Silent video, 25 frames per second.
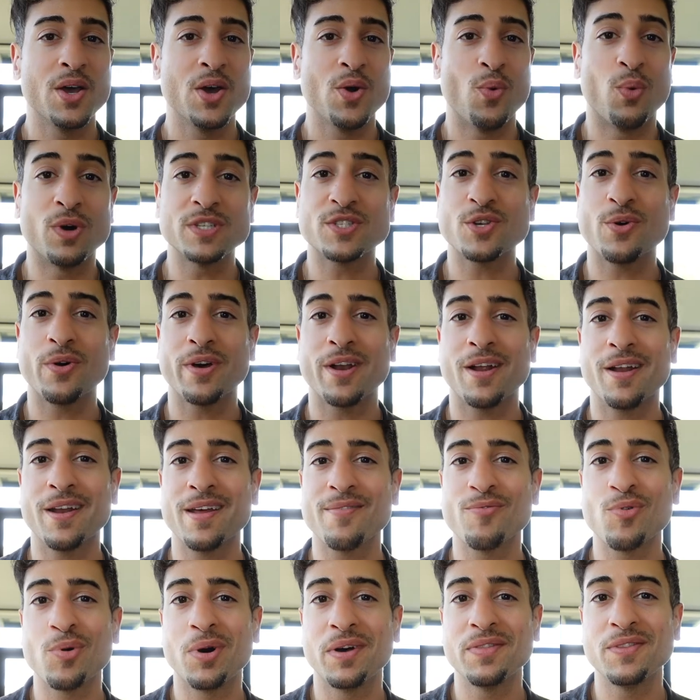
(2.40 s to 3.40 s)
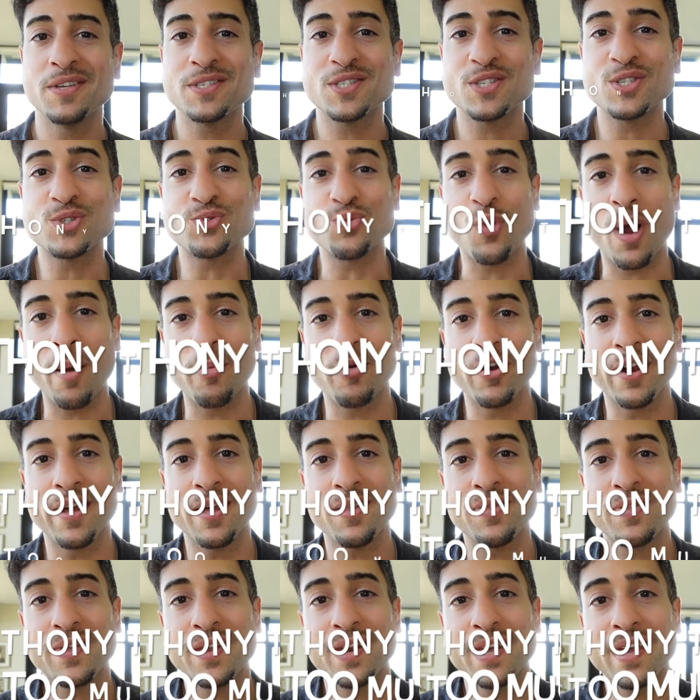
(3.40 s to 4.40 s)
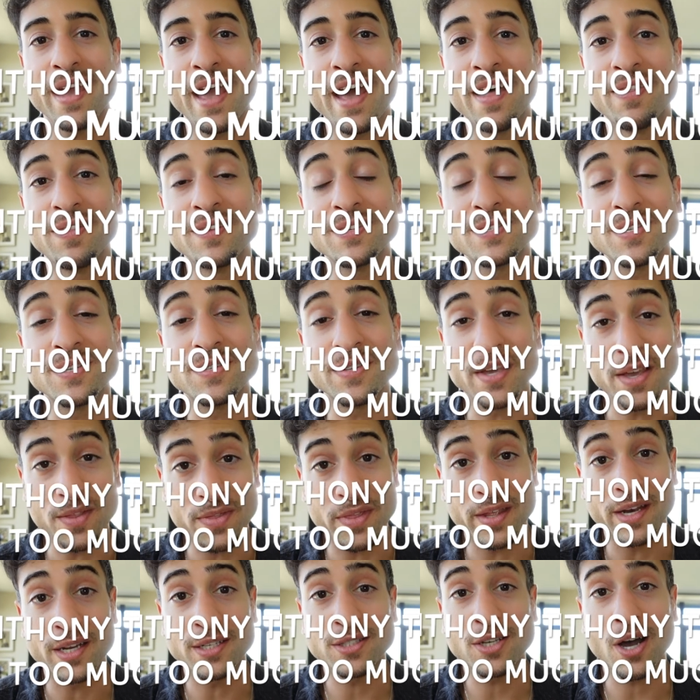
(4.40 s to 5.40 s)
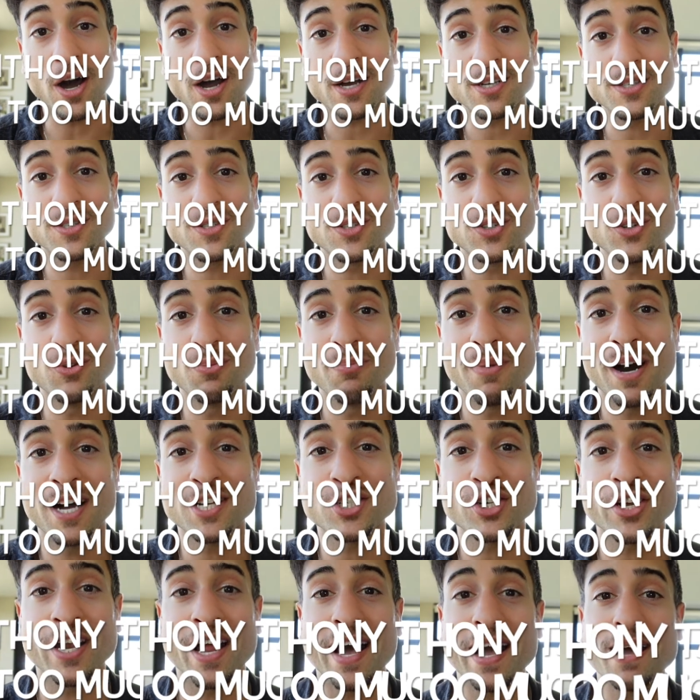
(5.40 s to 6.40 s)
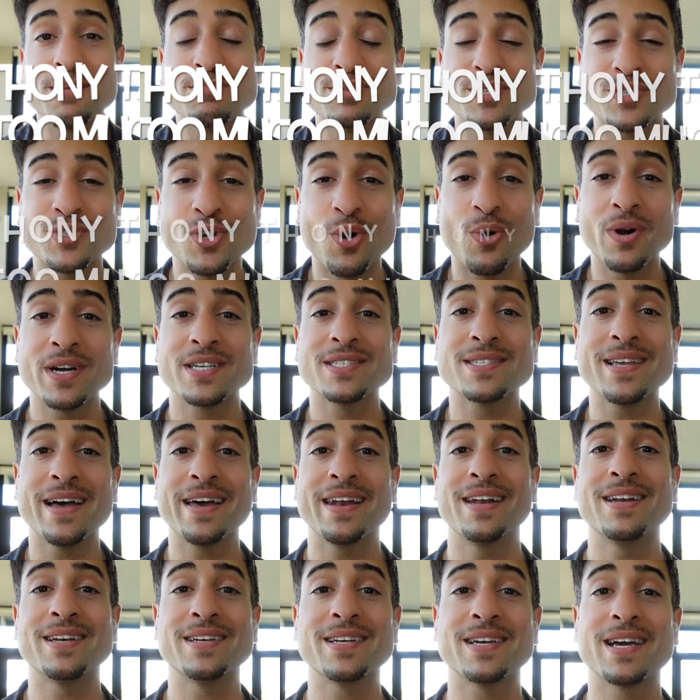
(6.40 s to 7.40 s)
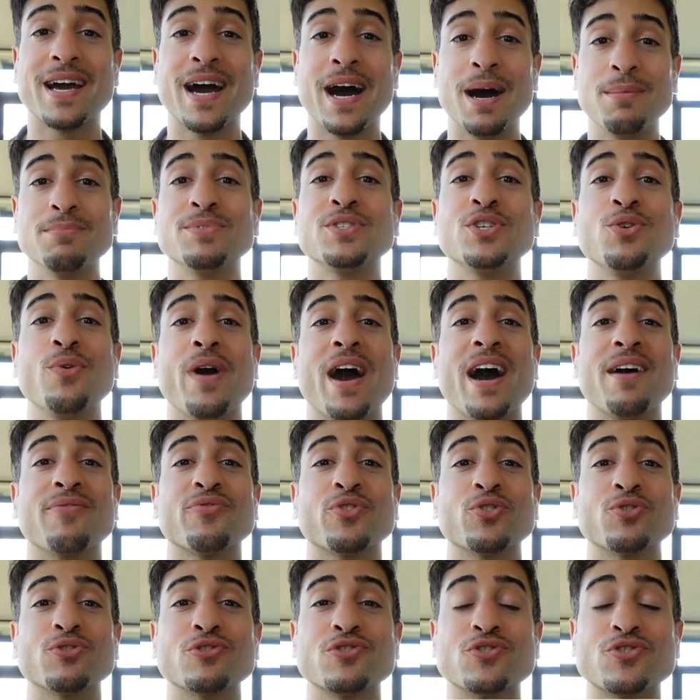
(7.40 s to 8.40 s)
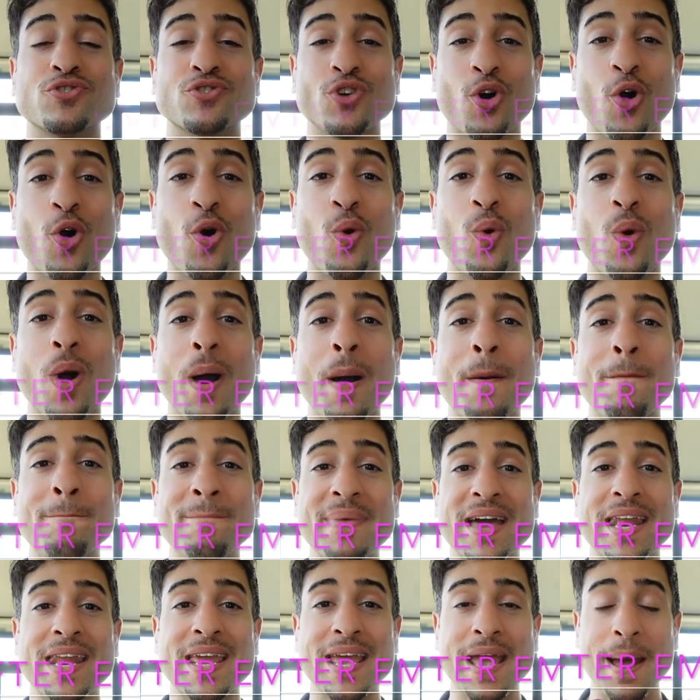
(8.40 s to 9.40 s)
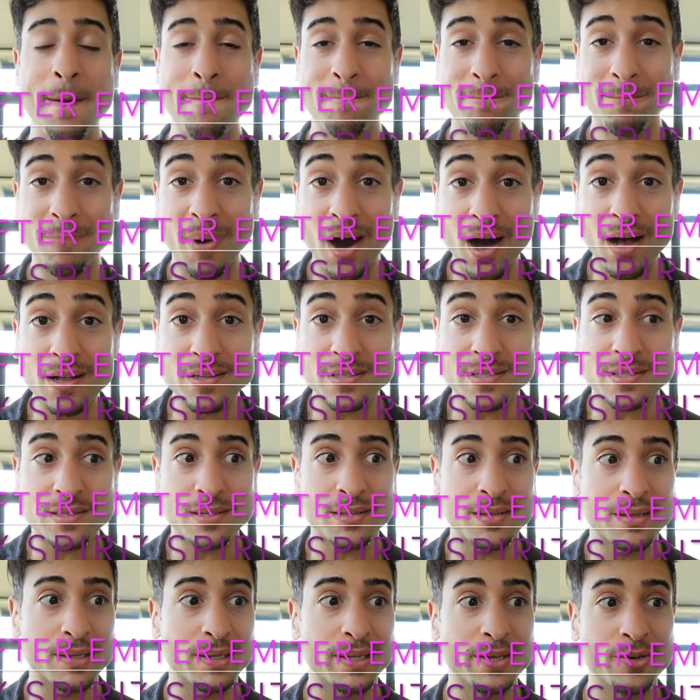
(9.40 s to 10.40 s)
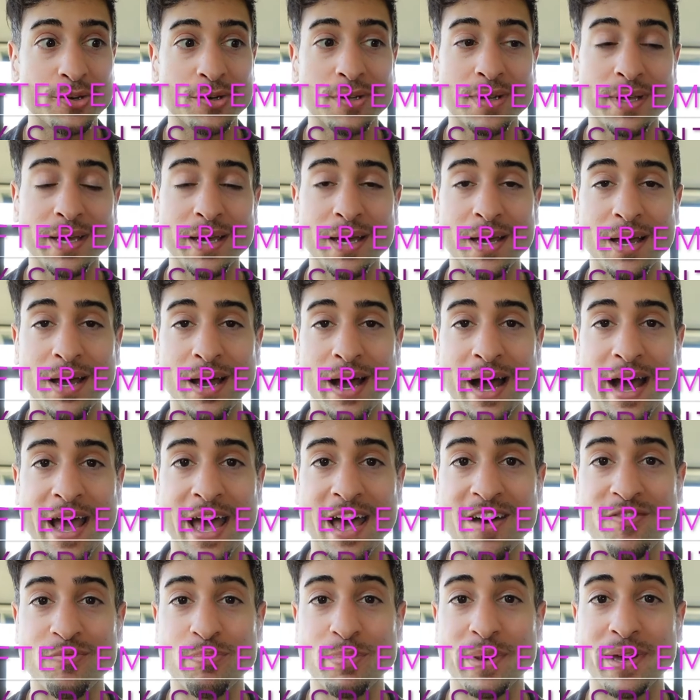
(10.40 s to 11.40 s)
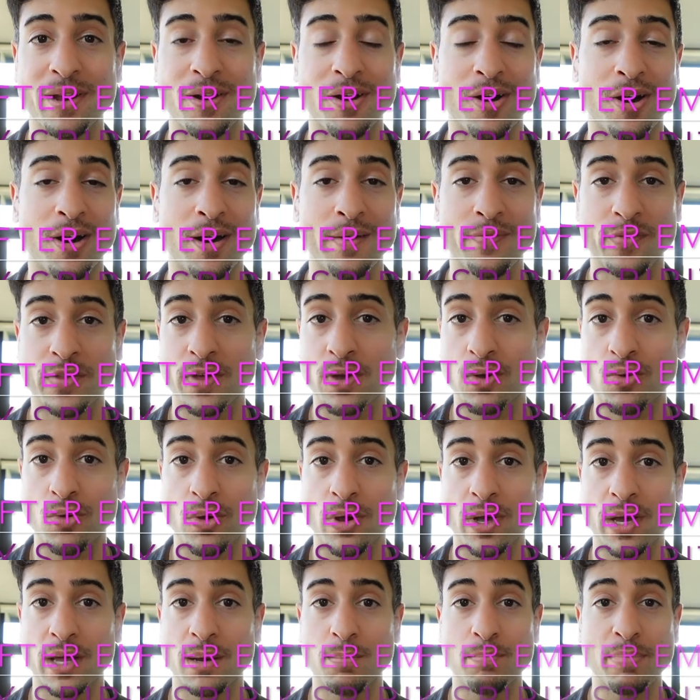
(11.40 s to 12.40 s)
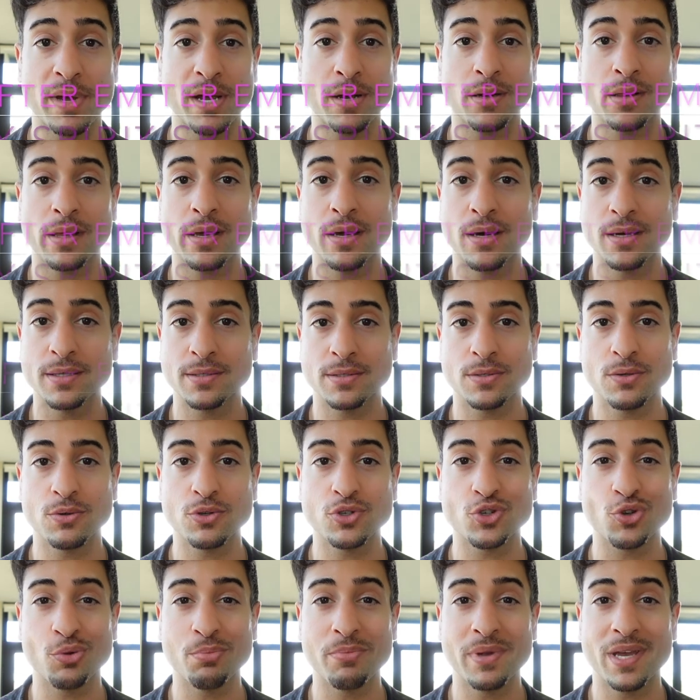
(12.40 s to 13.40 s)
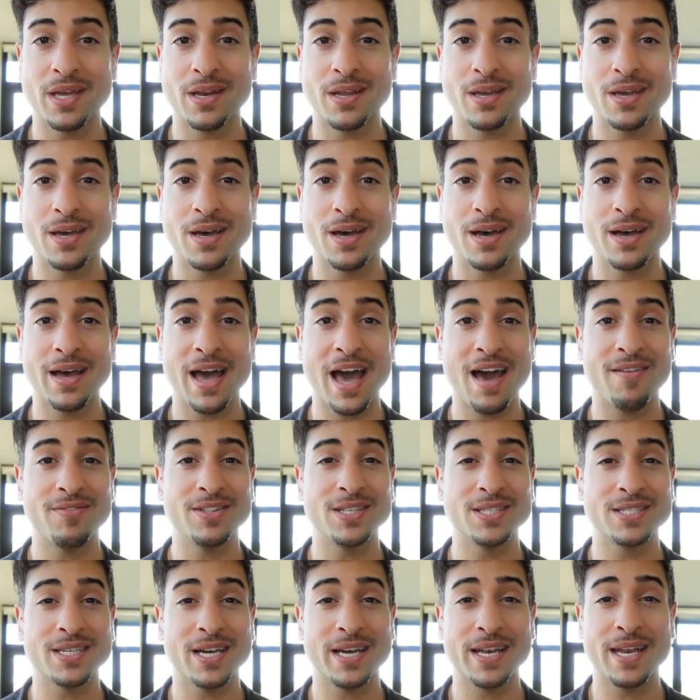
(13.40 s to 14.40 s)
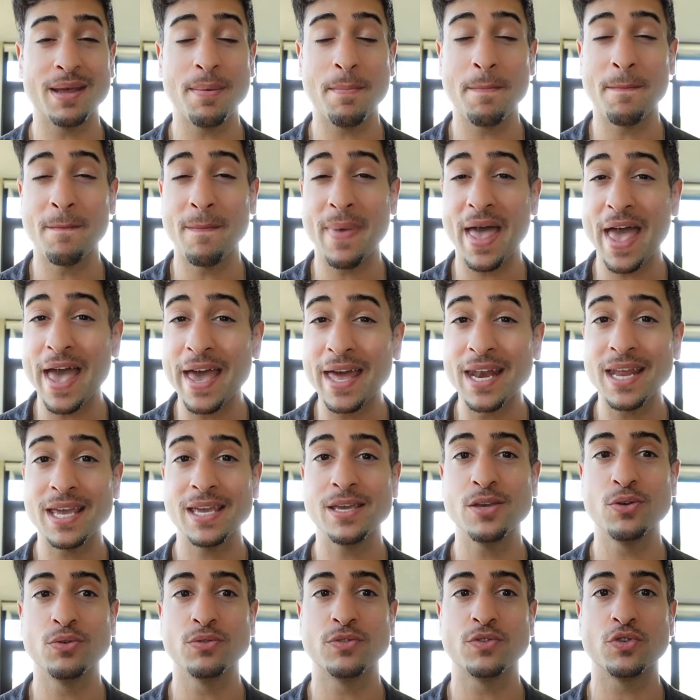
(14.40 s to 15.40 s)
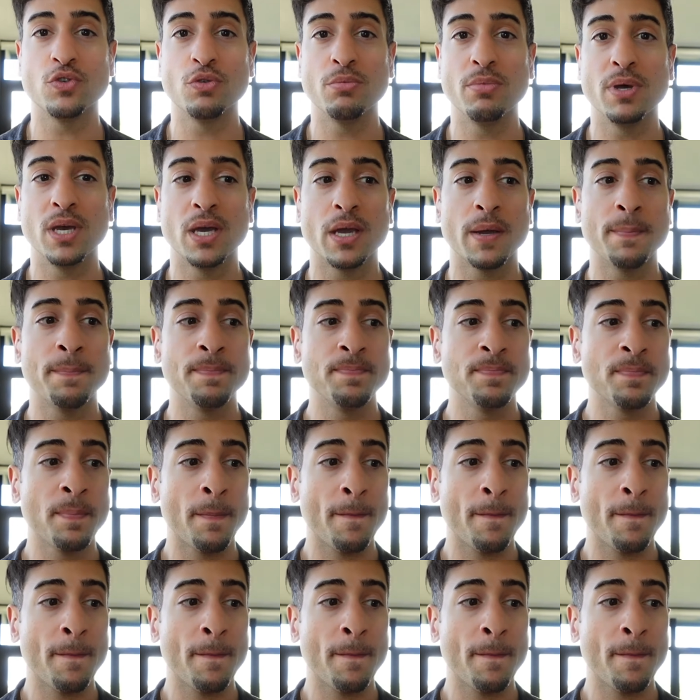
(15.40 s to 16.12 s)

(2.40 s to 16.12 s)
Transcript: What's going on everyone? This is Robert Anthony and this is Anthony Talks Too Much and I am so excited to come to you after so many months. Literally, I have been off the grid, barely on social media, haven't done any YouTubing.